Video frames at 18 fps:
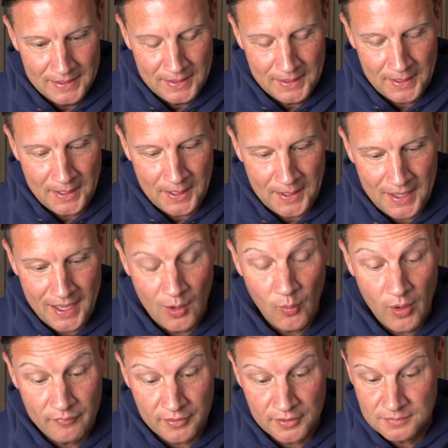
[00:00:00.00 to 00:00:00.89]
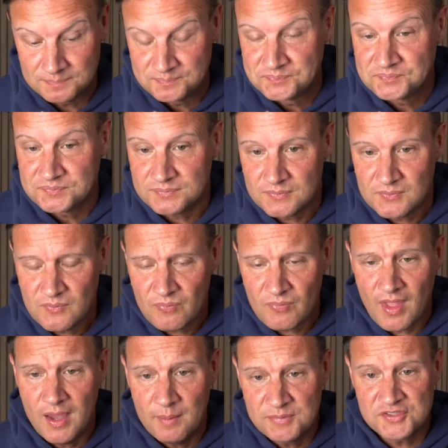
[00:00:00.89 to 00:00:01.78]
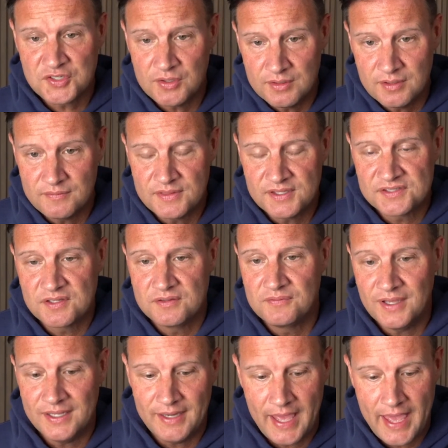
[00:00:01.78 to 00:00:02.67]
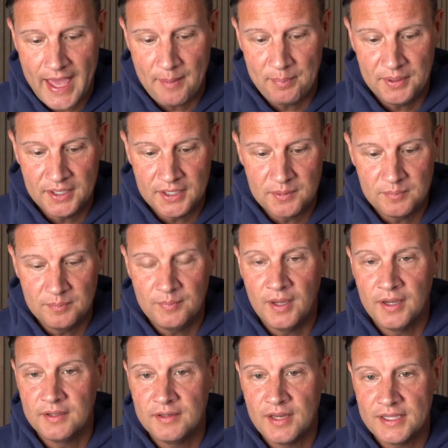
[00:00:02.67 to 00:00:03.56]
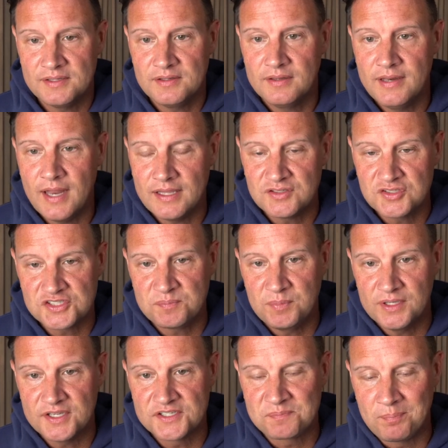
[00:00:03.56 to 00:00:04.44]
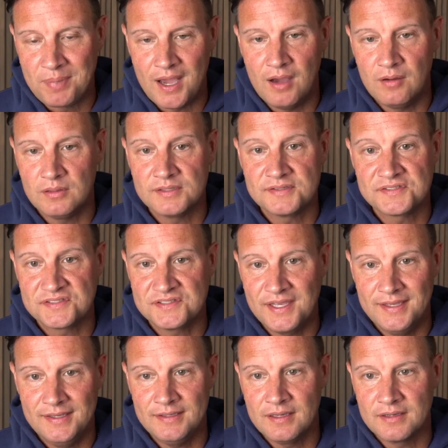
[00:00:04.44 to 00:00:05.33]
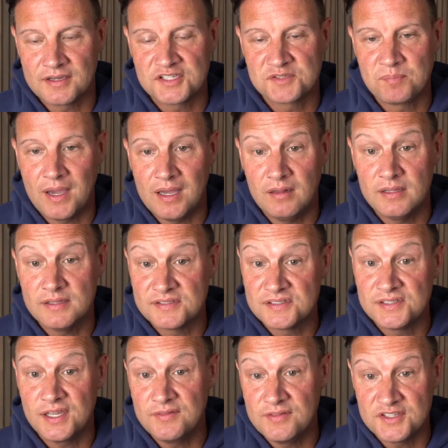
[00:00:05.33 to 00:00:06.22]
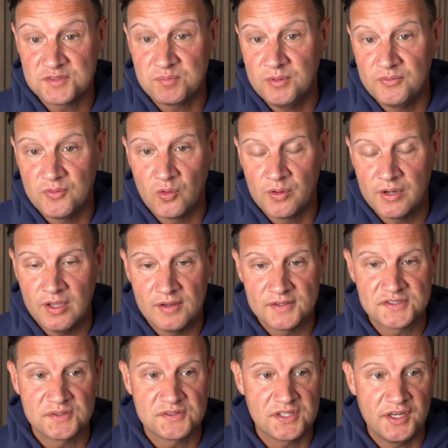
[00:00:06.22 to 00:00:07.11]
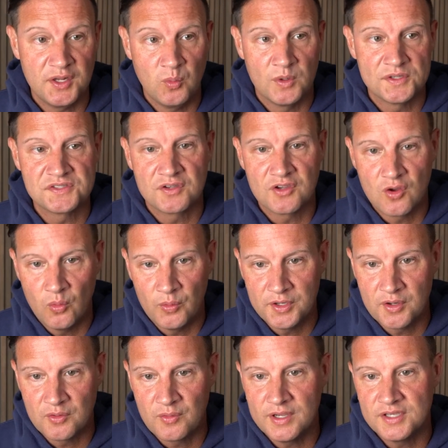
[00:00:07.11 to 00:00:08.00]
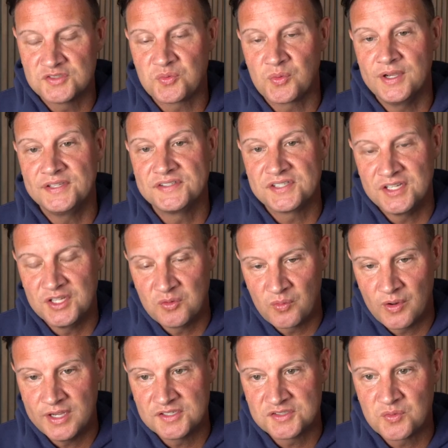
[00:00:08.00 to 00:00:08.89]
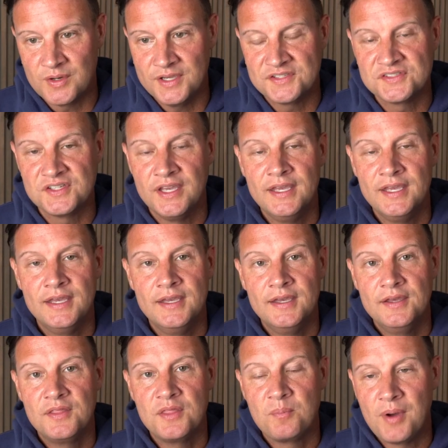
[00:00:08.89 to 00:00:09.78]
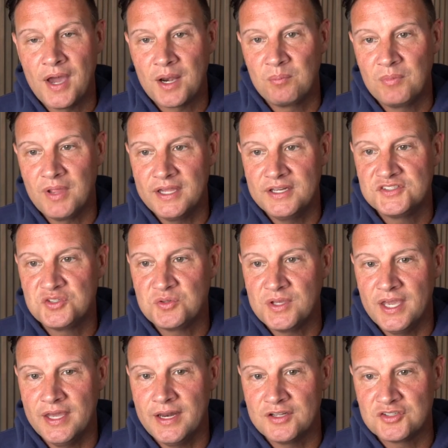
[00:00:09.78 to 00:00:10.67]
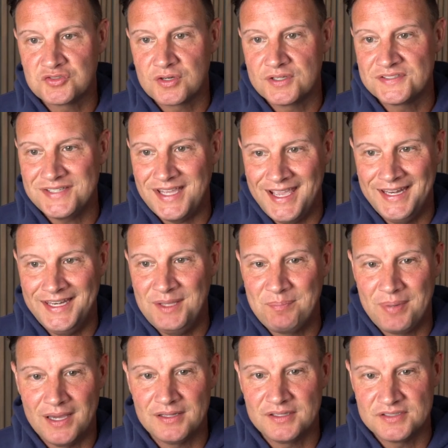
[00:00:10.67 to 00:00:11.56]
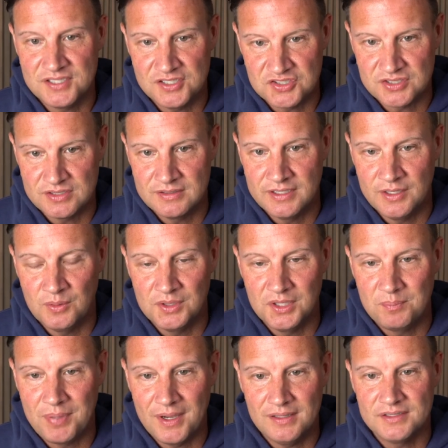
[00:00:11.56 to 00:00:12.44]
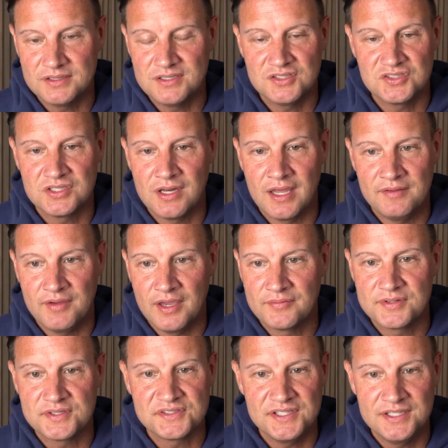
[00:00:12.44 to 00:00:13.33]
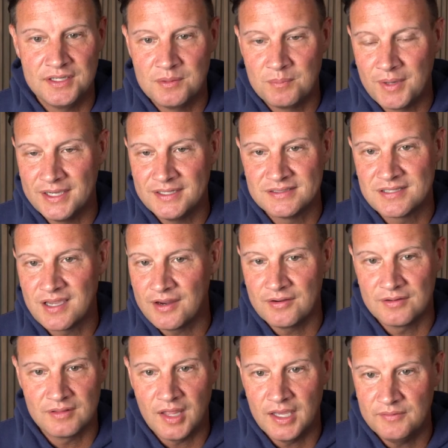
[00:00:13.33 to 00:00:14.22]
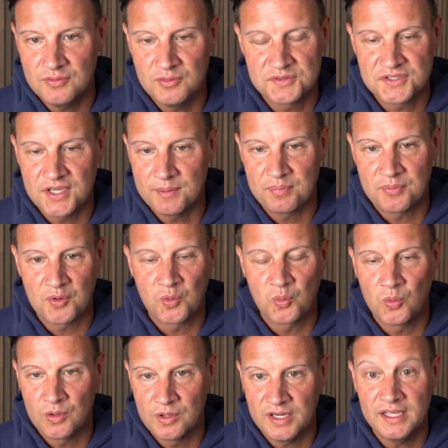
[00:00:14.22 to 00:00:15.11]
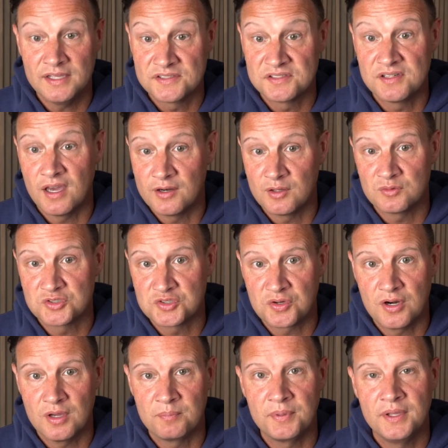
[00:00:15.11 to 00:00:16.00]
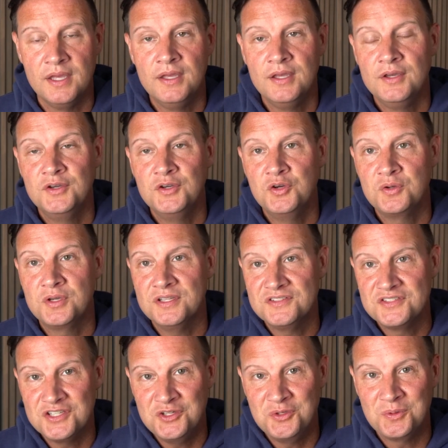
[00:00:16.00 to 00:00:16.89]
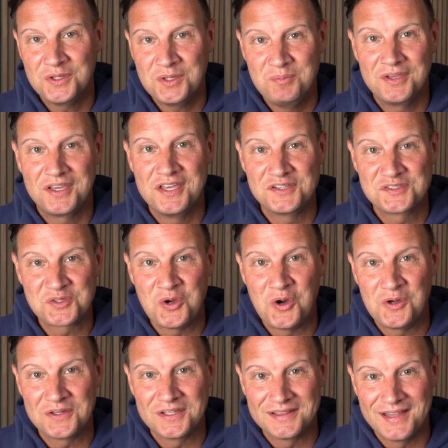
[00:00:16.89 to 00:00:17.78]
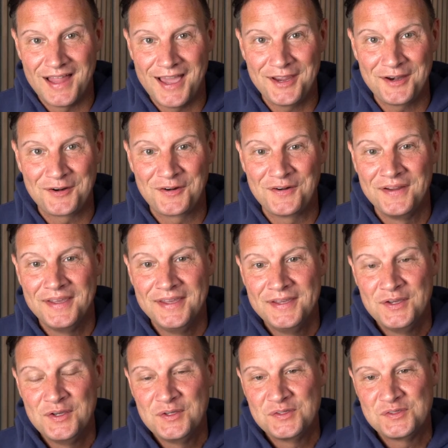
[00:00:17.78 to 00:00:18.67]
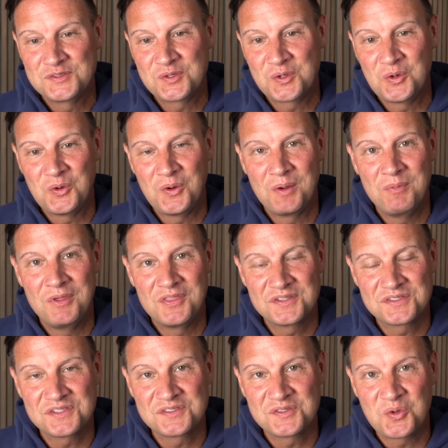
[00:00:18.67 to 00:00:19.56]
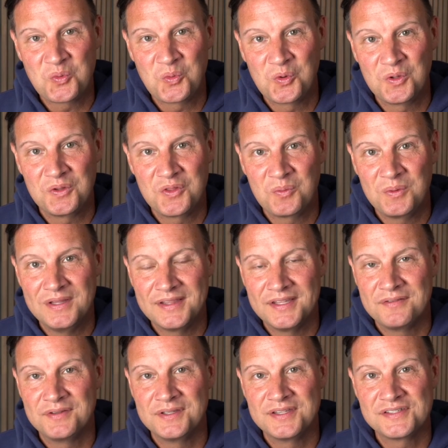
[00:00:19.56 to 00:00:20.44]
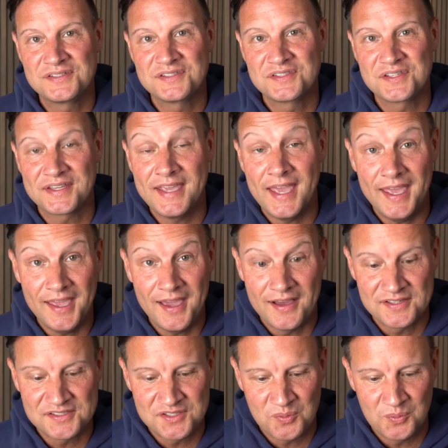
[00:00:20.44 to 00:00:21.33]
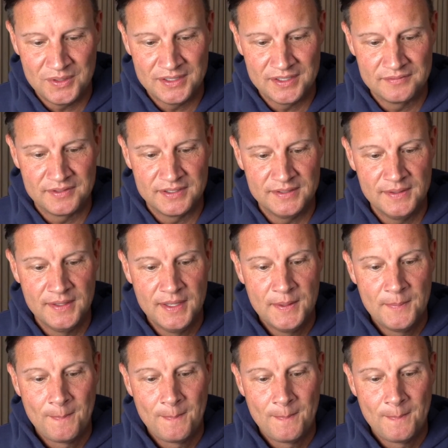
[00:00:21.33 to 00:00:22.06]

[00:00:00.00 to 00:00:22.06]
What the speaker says: However, I'm certain of this event happening, not just because Powell is saying it, because Powell has said this before. He also said he wasn't going to raise rates, and he raised rates. The bottom line is you cannot trust any politician. The only politician I've ever seen in my entire life who's kept their word is Donald Trump, who continually gets called a liar. So, this is the world that we live in. This is the chaos that we live in.